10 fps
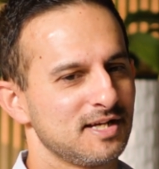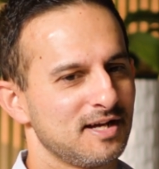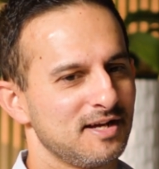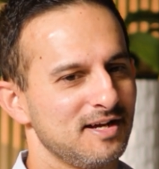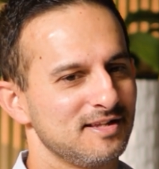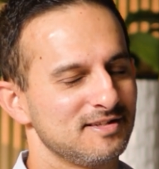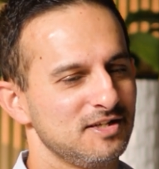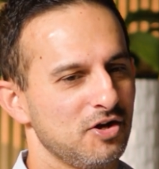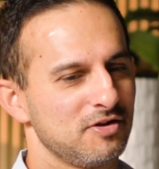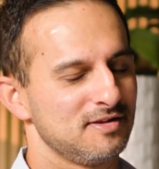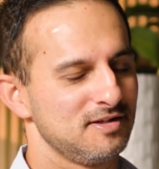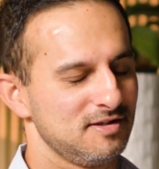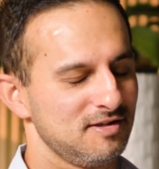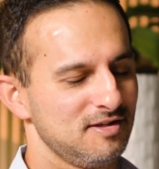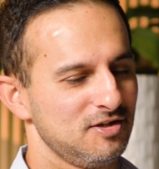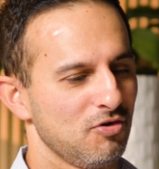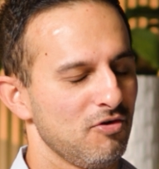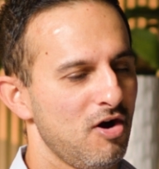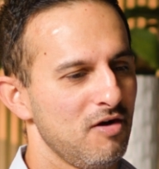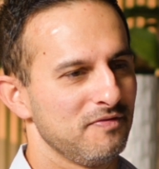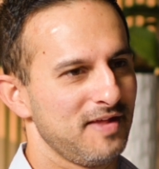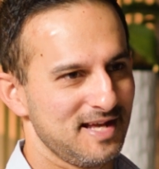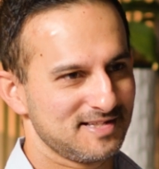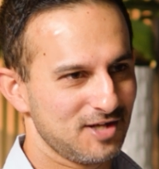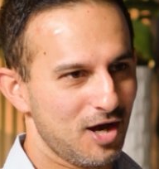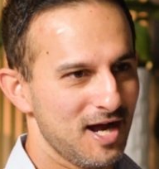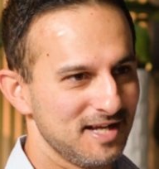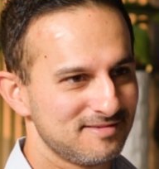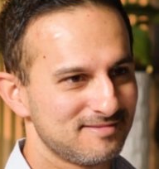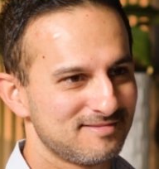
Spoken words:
to, you're on their side.